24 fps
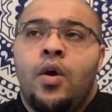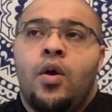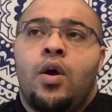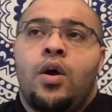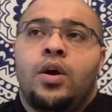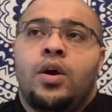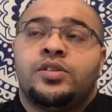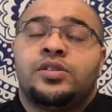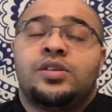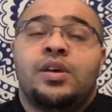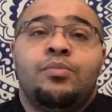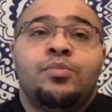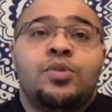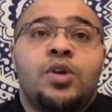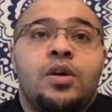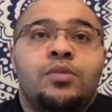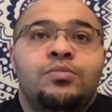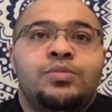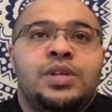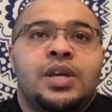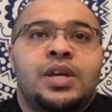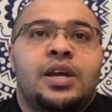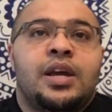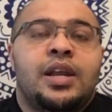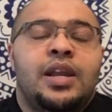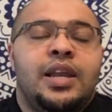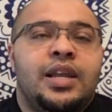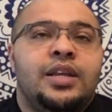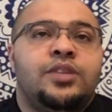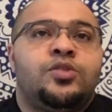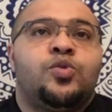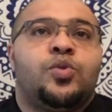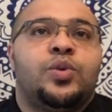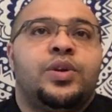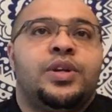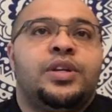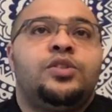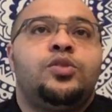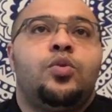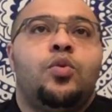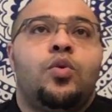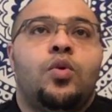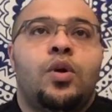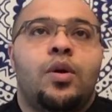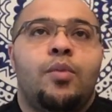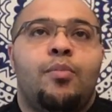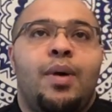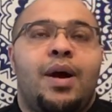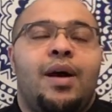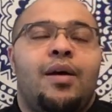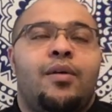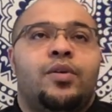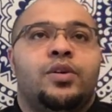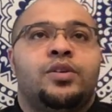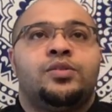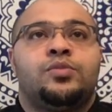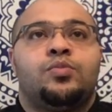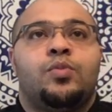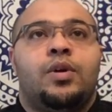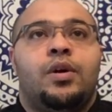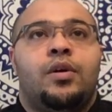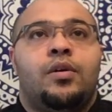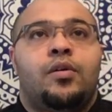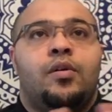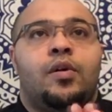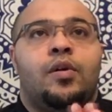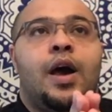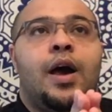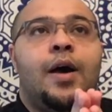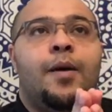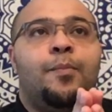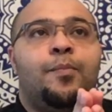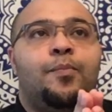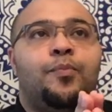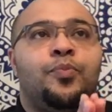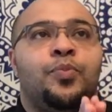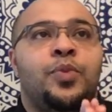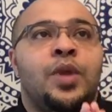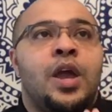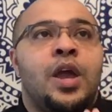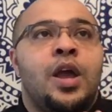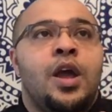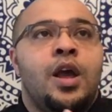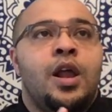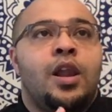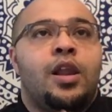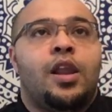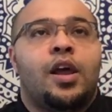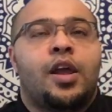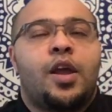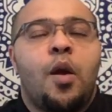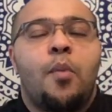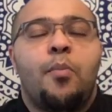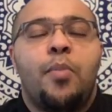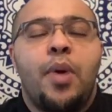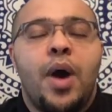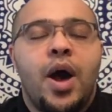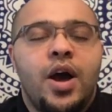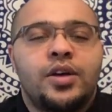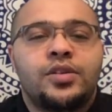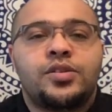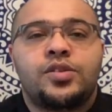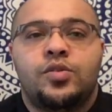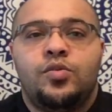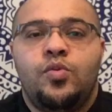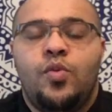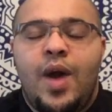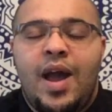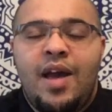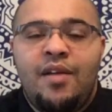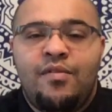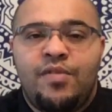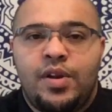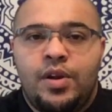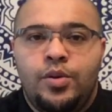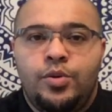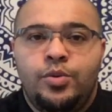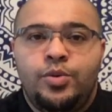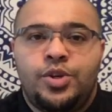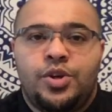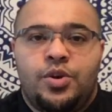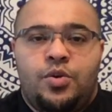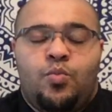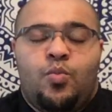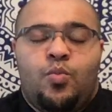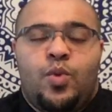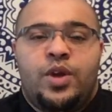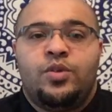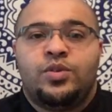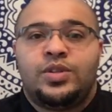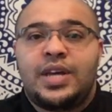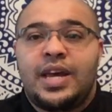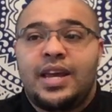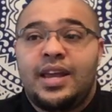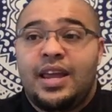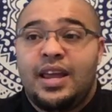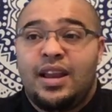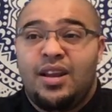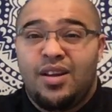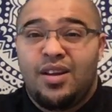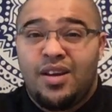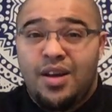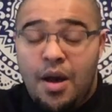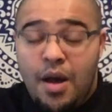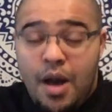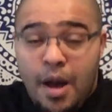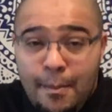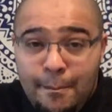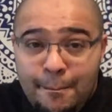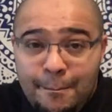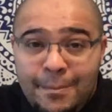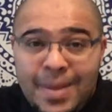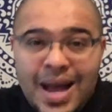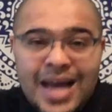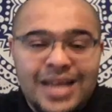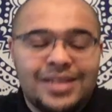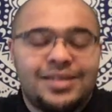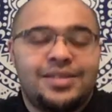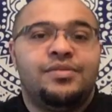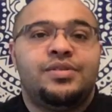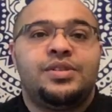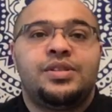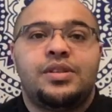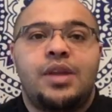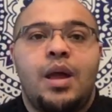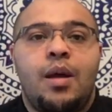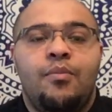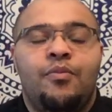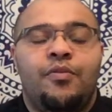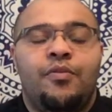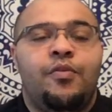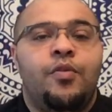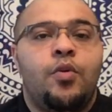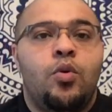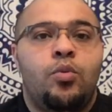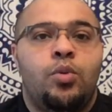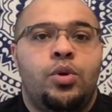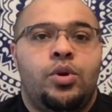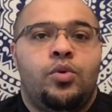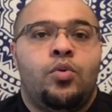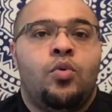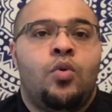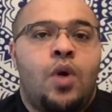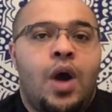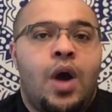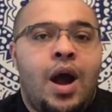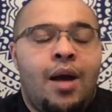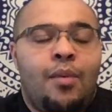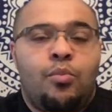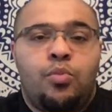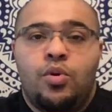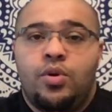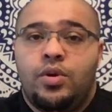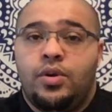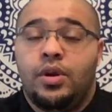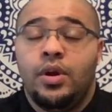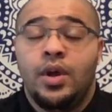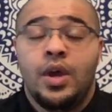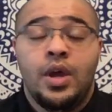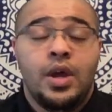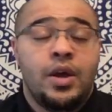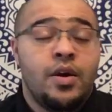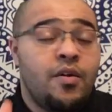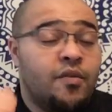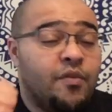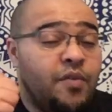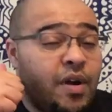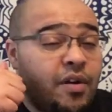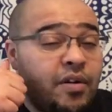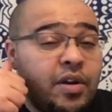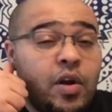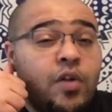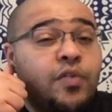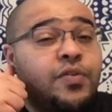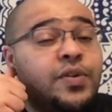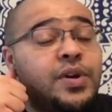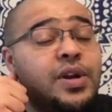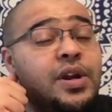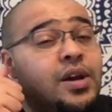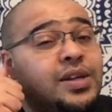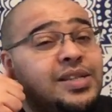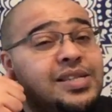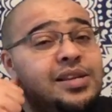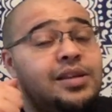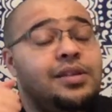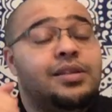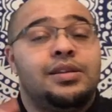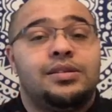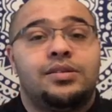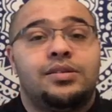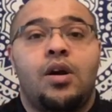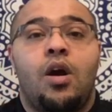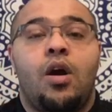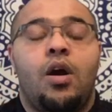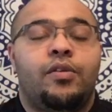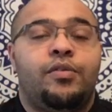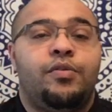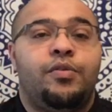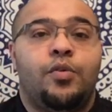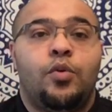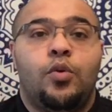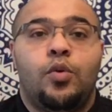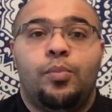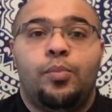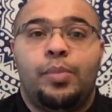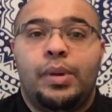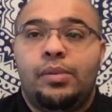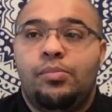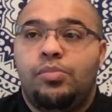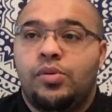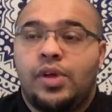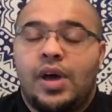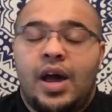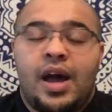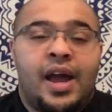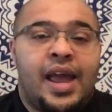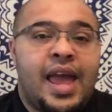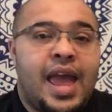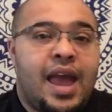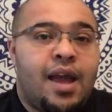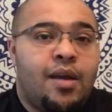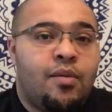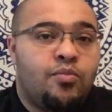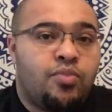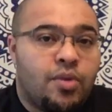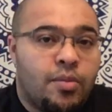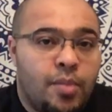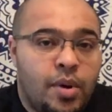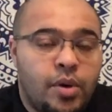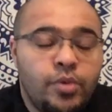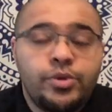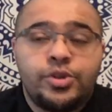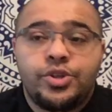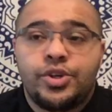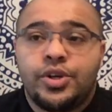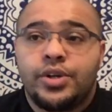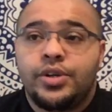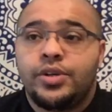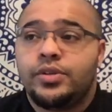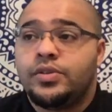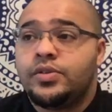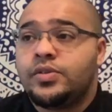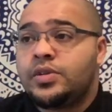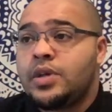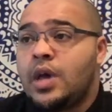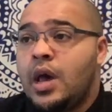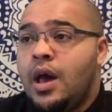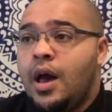Sometimes it can literally talk about as well, like a personal evolution where you're taking like a massive step forward or upward. Very often I see this card for people that are getting promotions,